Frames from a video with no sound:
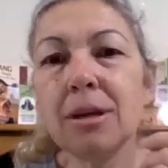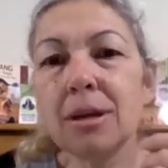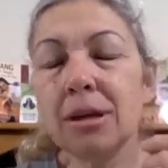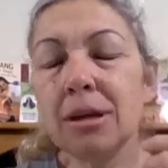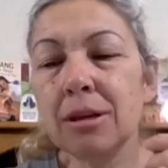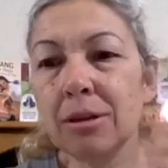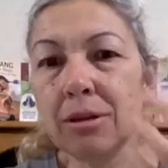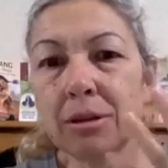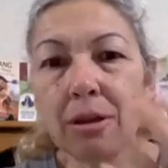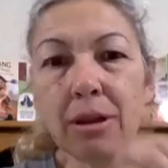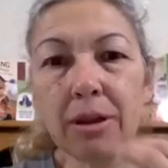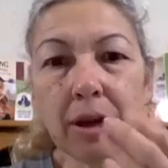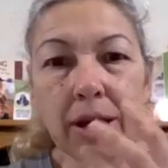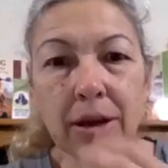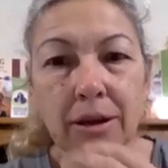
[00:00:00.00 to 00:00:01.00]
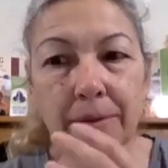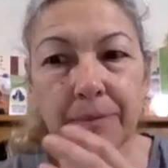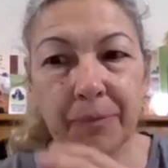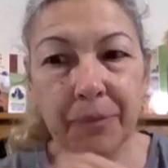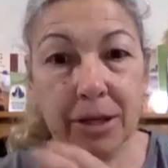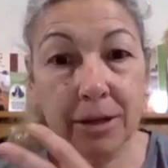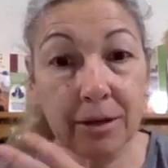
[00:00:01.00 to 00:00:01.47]
in
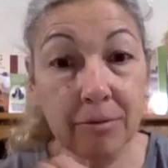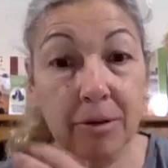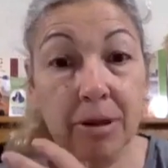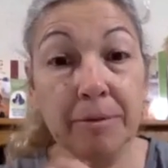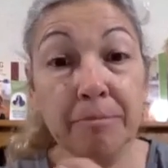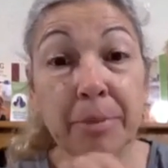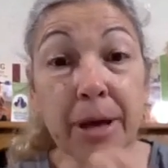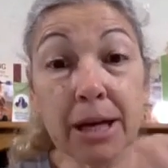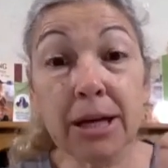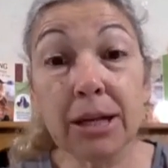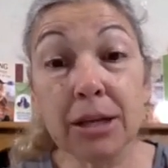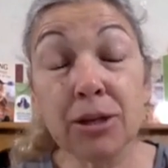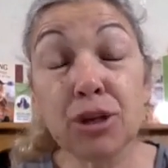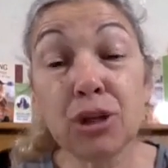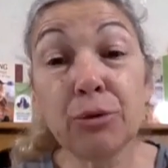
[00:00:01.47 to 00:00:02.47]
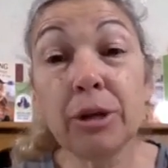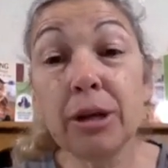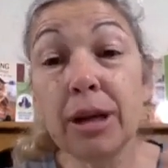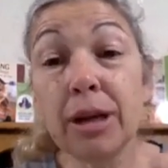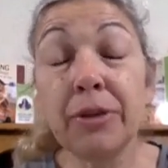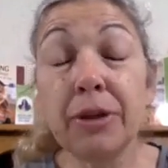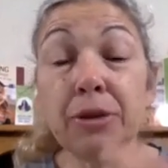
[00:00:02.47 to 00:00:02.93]
embedded into it,
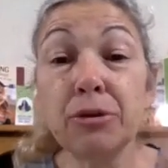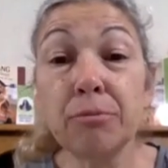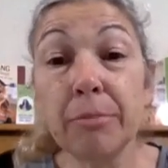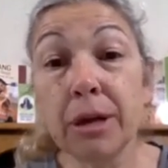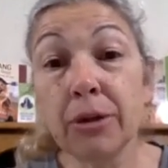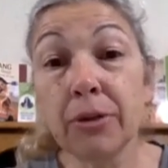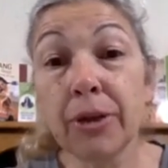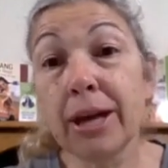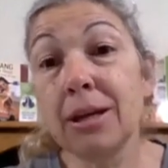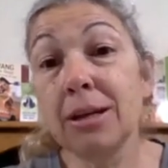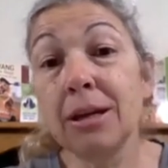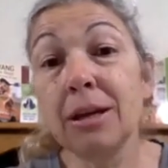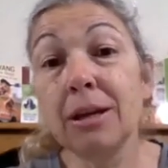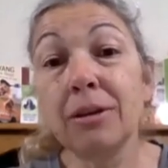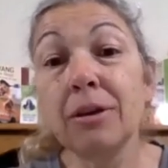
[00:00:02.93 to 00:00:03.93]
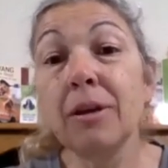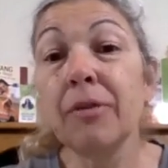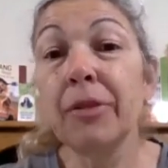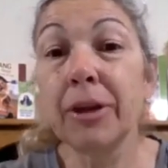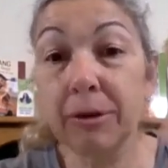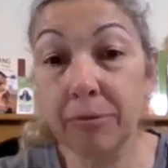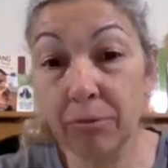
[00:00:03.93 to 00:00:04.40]
and then you mail that in.
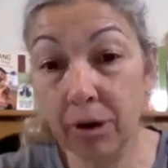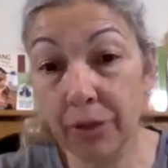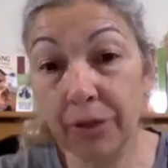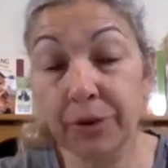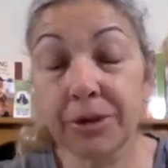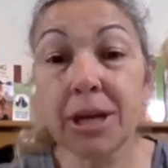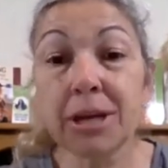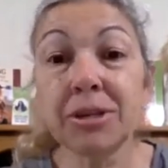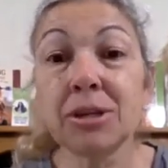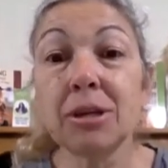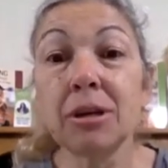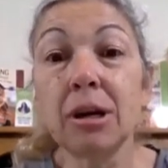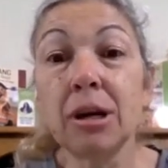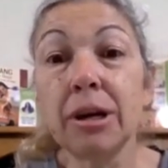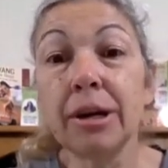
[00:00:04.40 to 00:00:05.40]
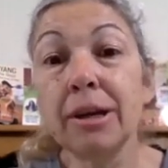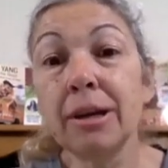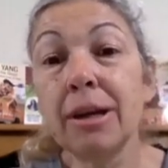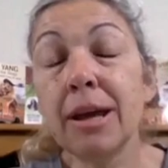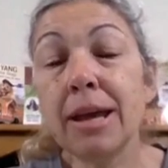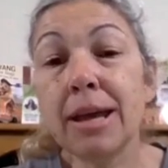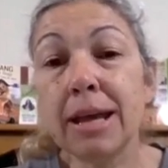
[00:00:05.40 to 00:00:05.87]
They run their testing on it,
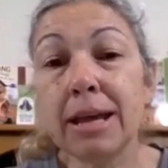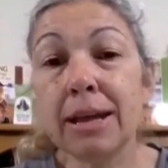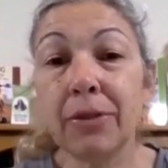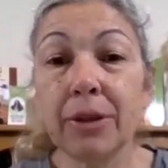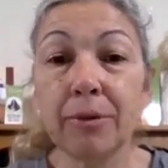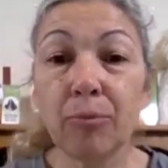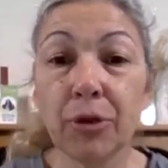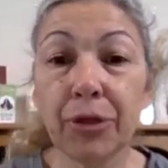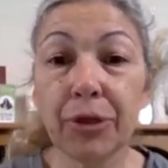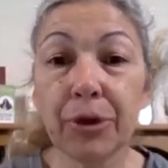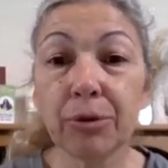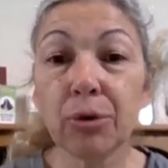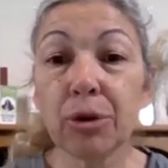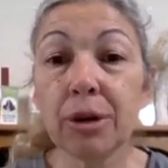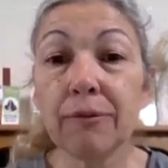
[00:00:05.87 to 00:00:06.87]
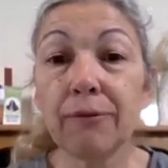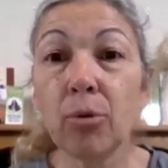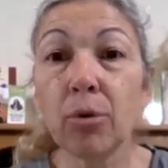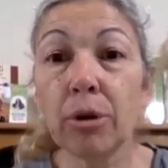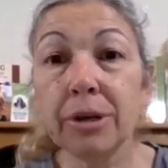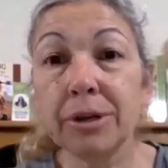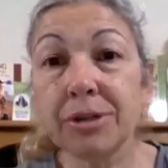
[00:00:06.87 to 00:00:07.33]
and then what they're looking
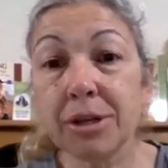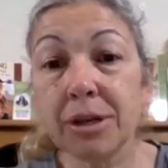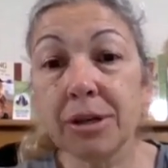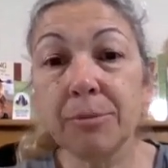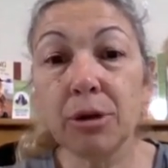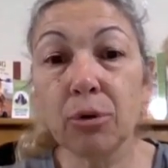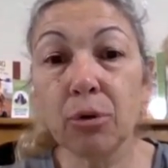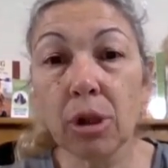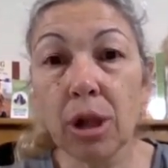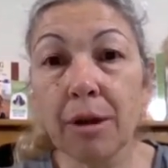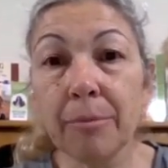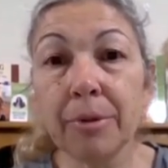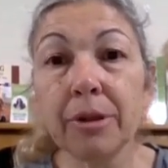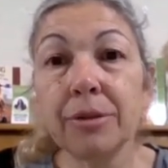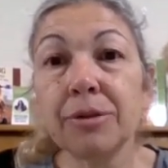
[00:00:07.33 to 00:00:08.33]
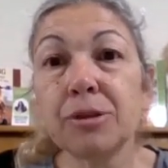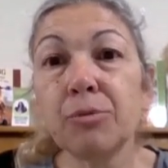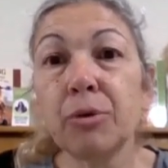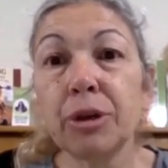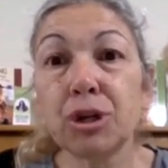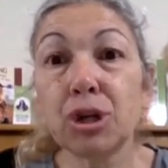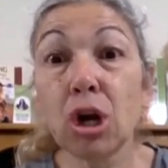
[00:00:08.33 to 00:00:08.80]
for is immunoglobulins,
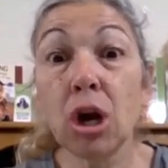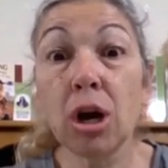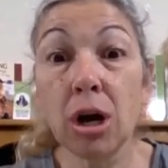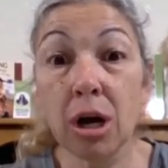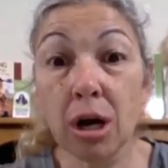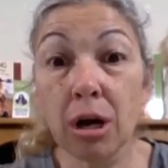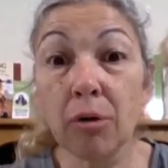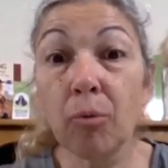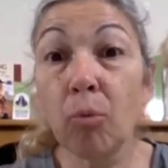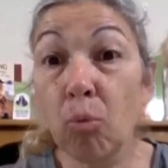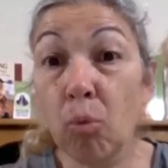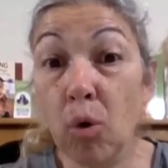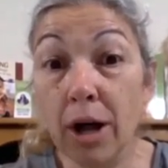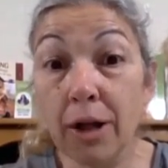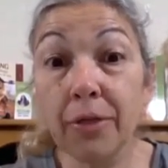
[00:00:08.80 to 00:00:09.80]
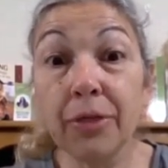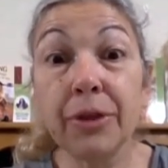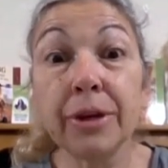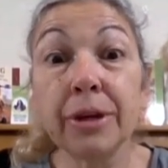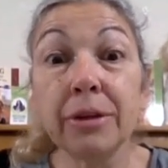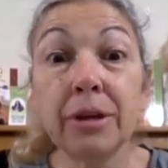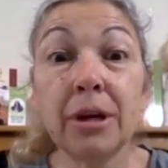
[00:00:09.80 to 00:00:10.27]
which are what
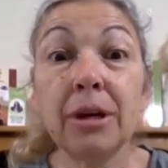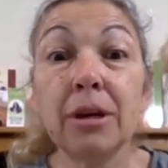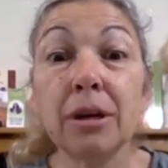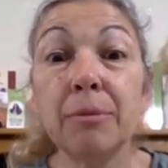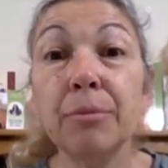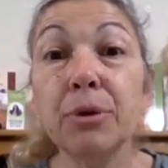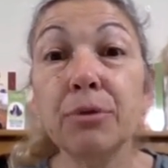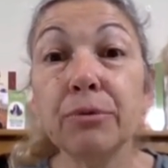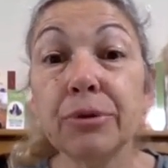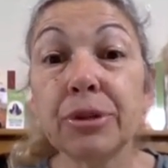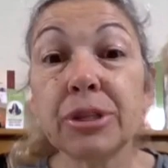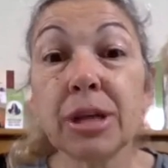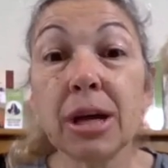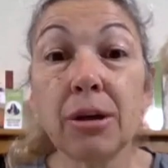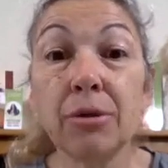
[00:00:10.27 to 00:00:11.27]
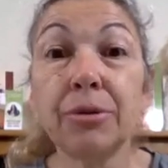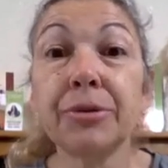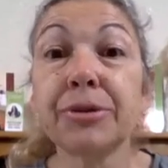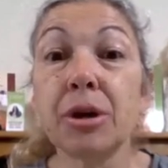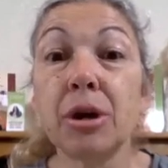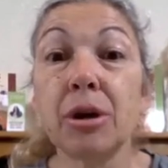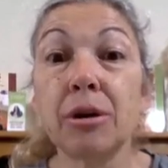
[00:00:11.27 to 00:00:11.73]
the immune
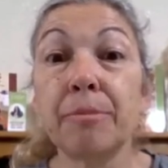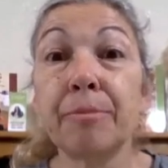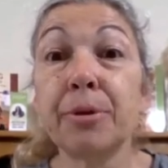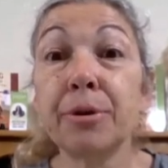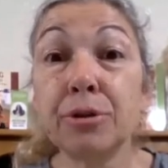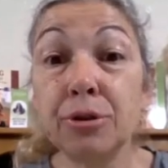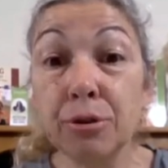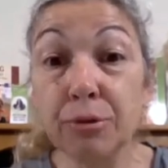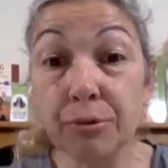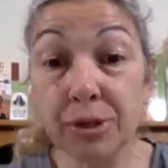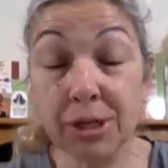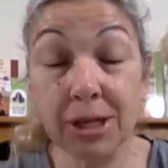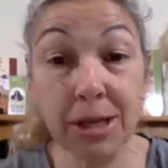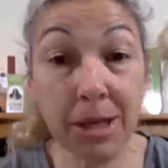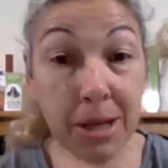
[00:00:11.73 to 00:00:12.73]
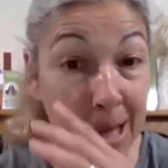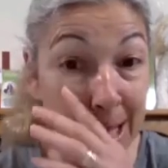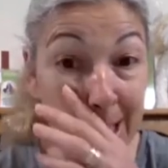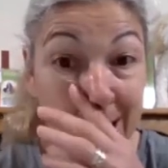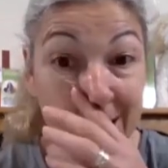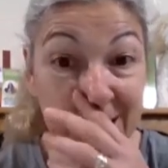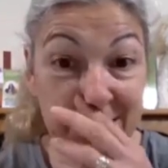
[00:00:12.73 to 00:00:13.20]
cells are producing
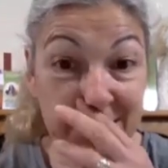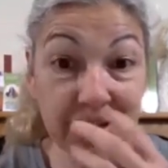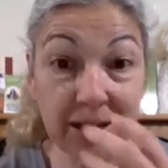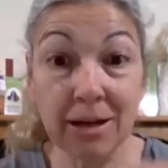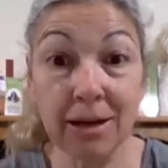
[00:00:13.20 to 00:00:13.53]
as